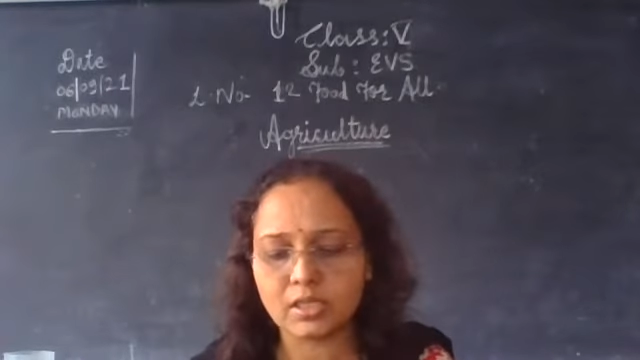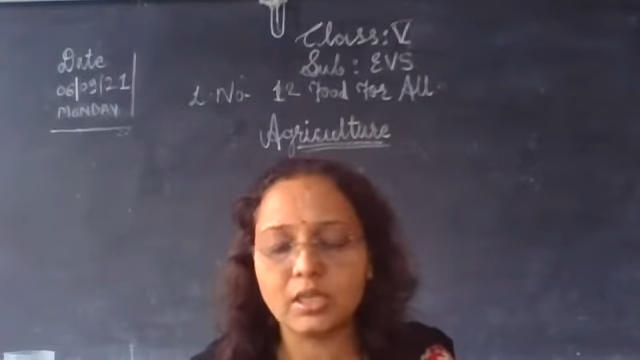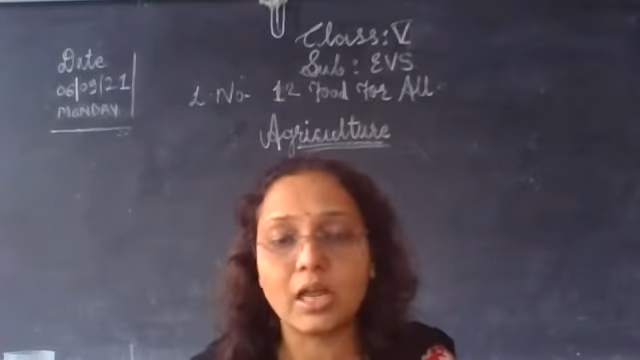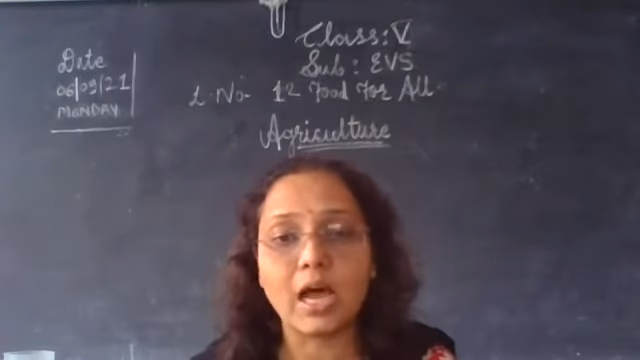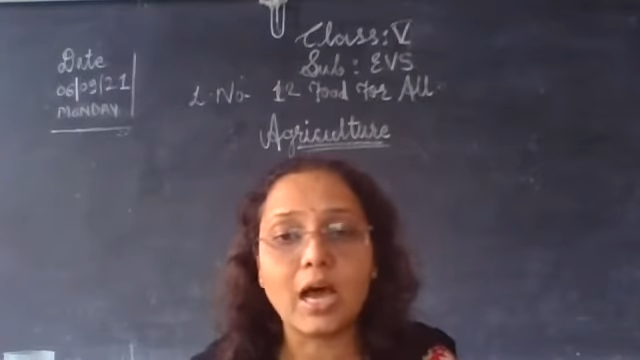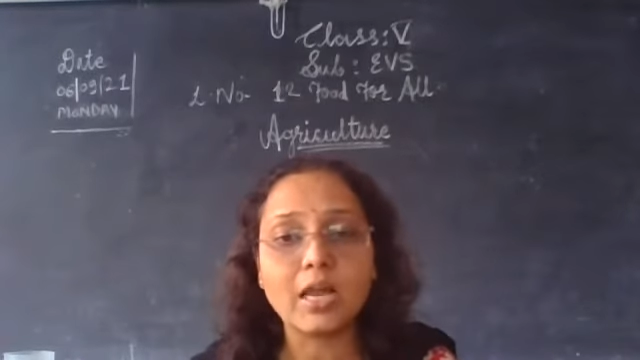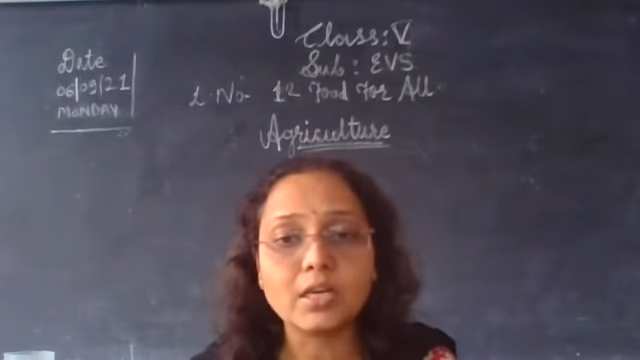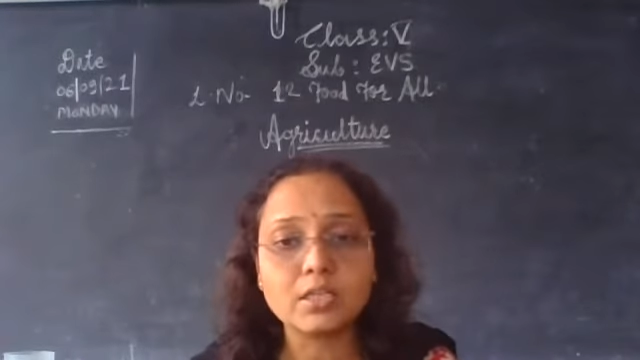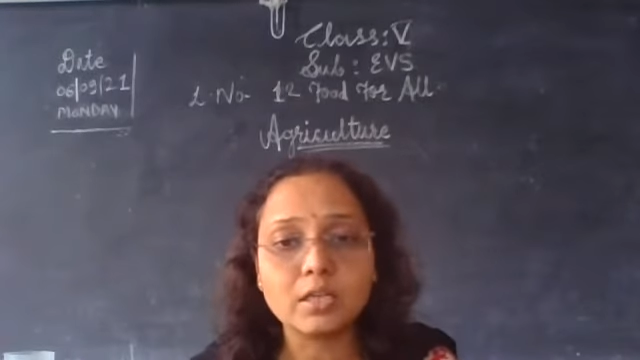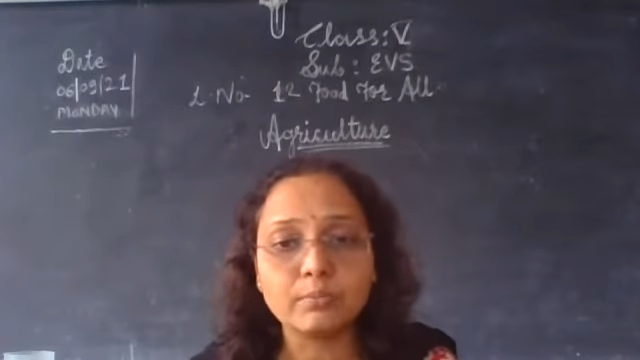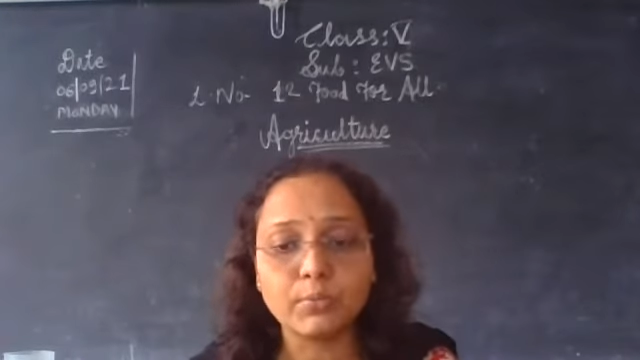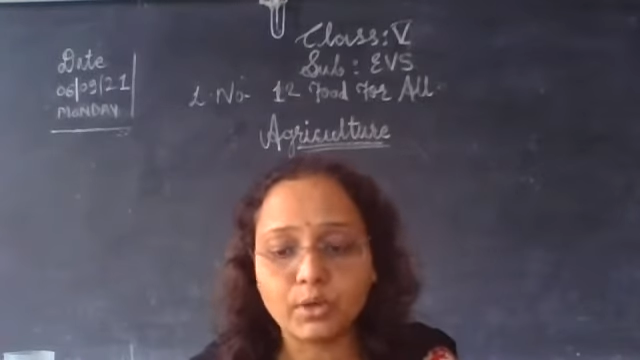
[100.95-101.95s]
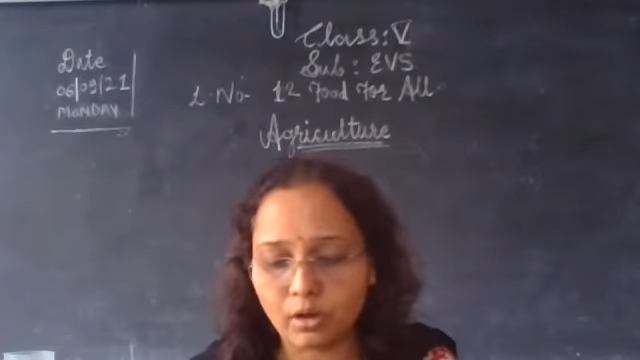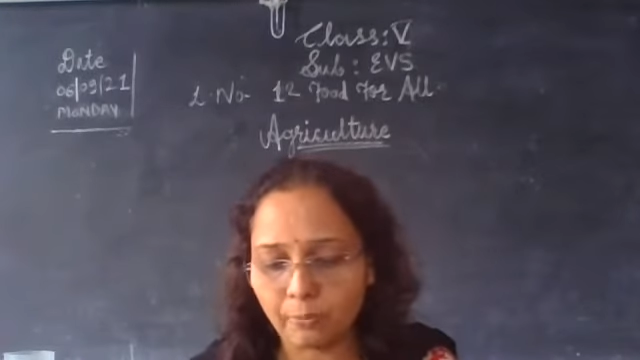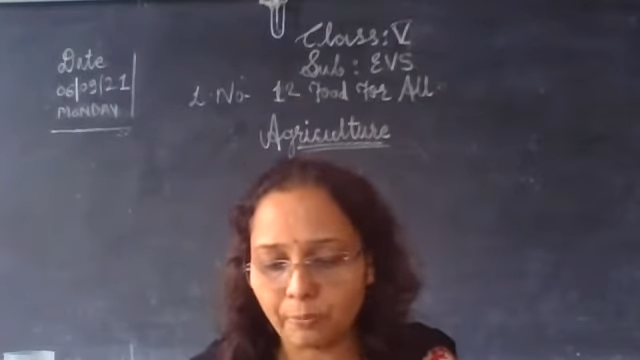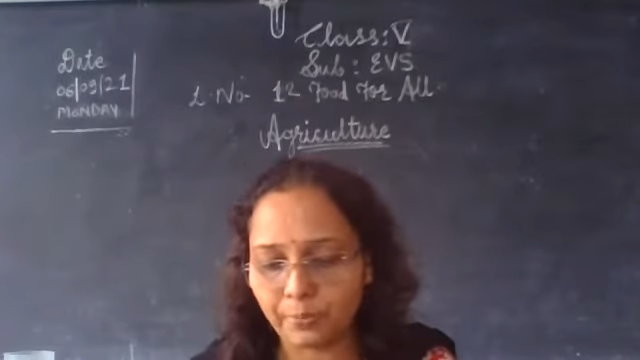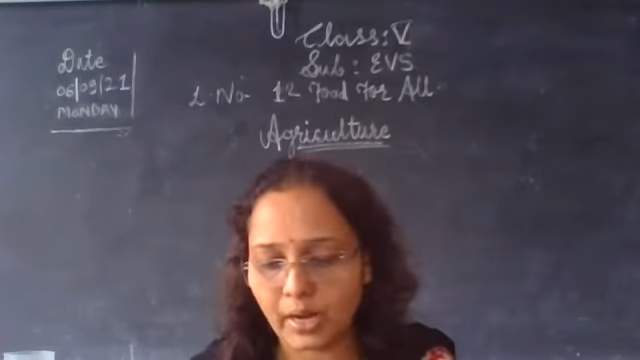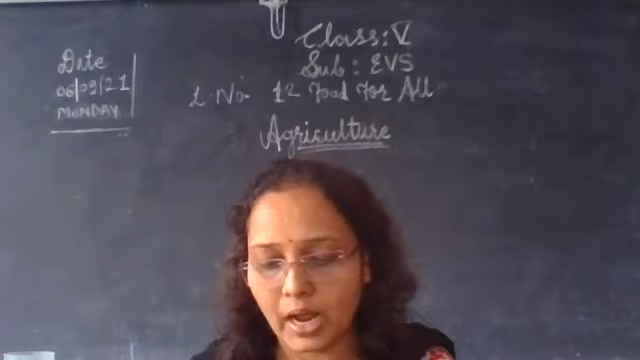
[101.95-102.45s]
a large number
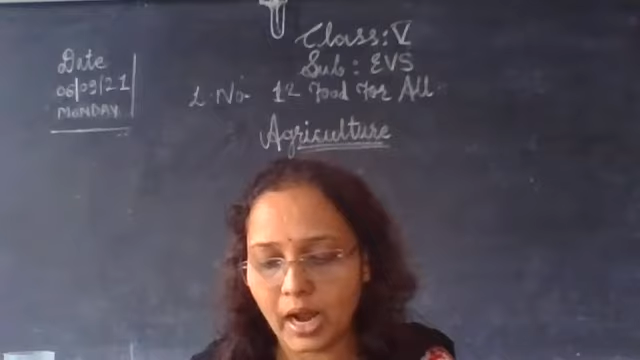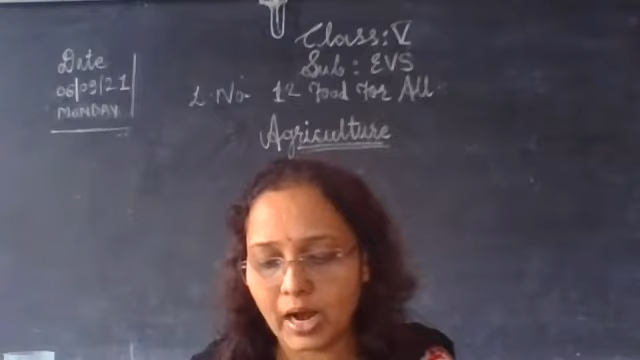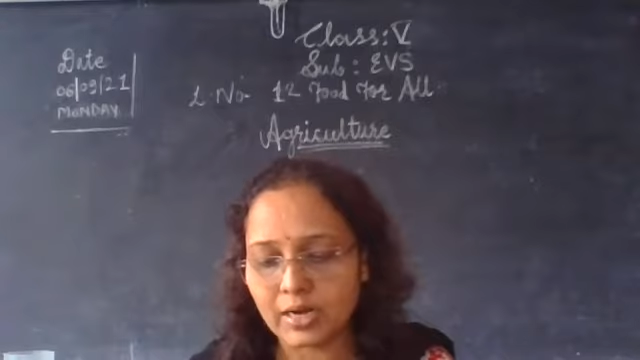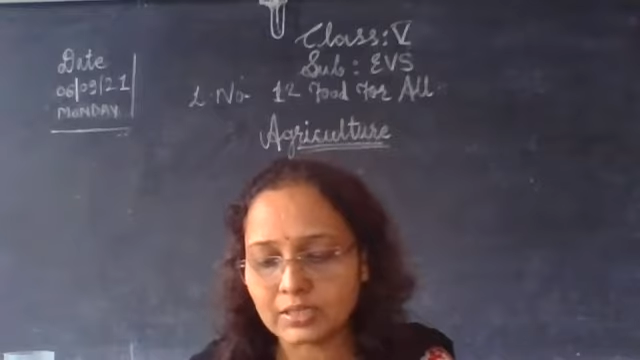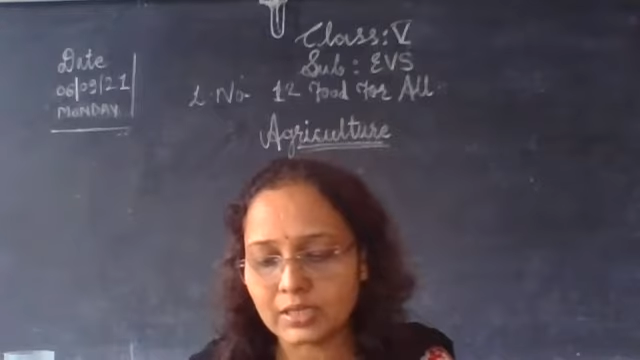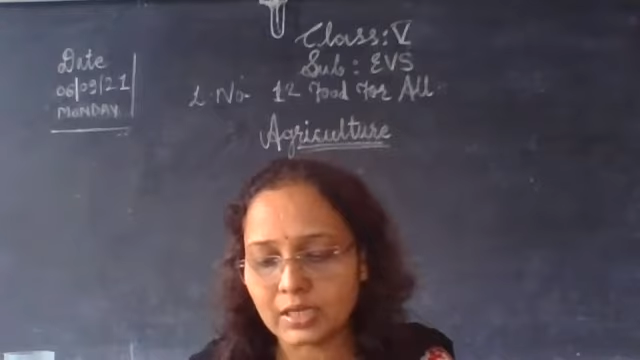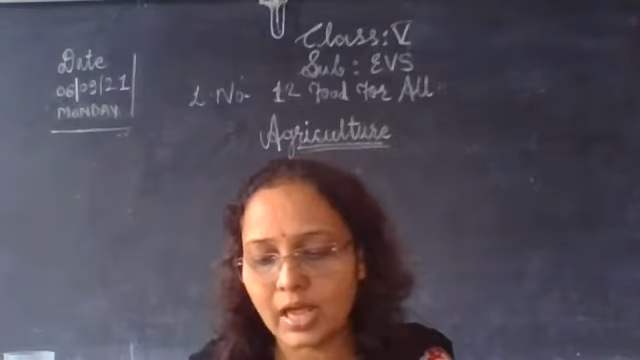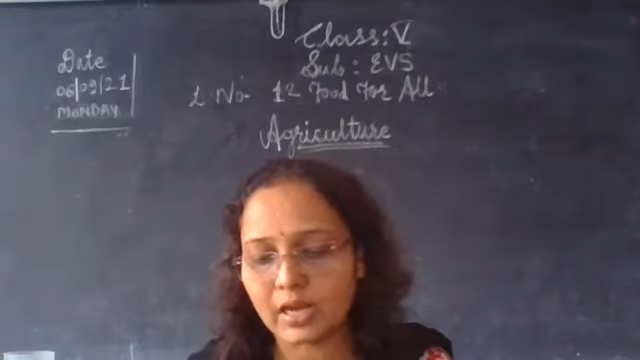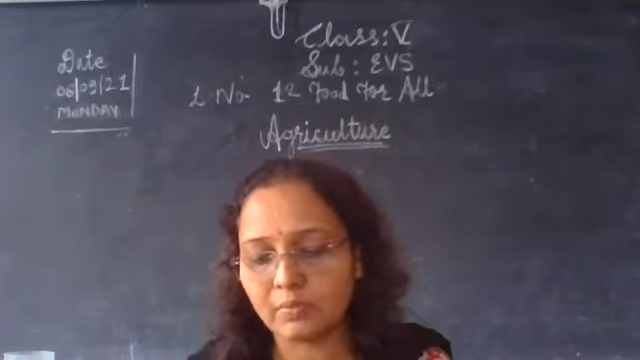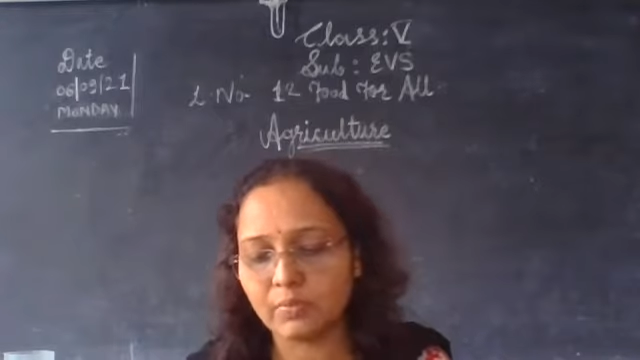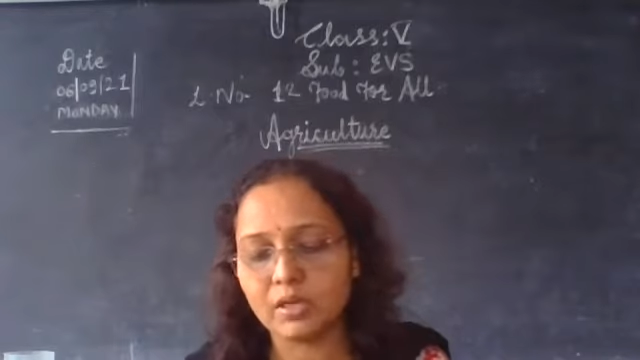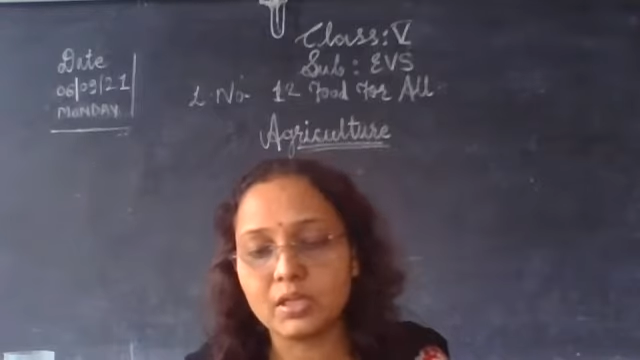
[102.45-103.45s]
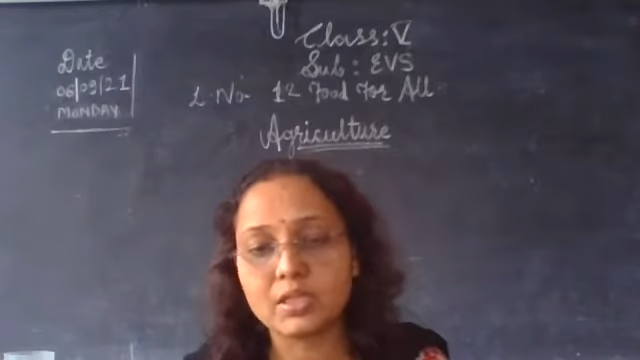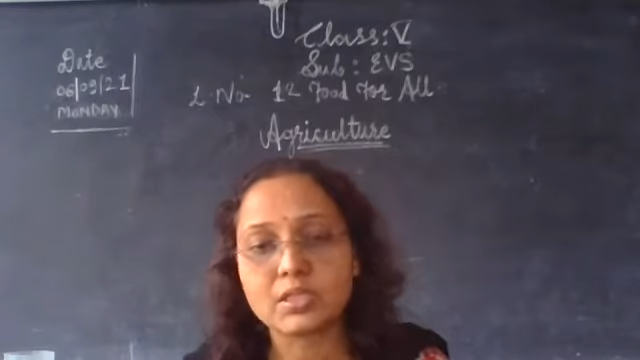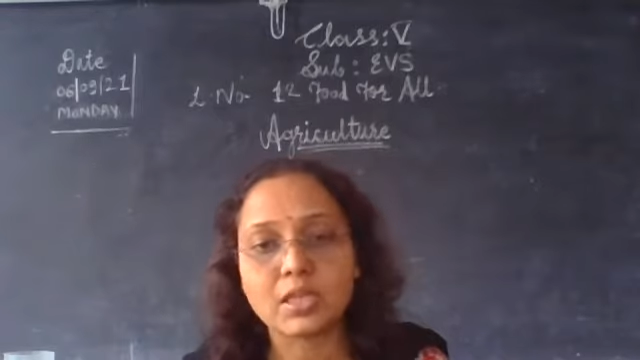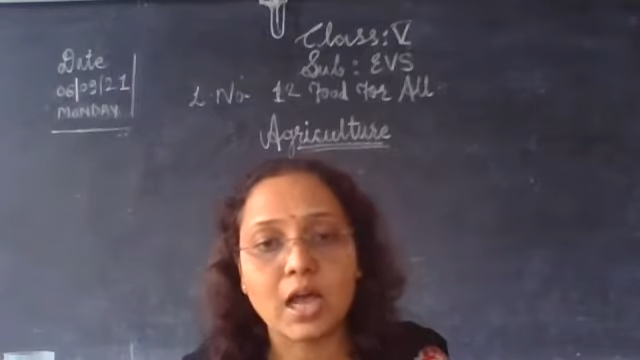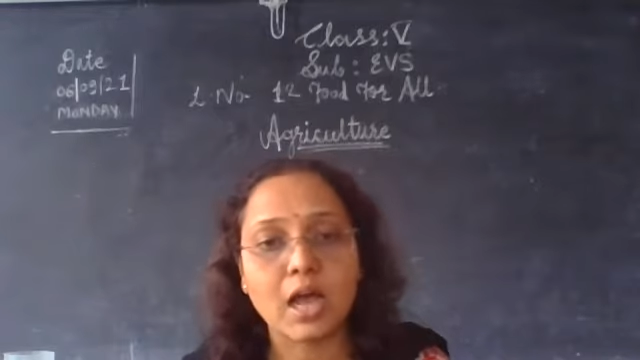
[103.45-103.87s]
of plants and animals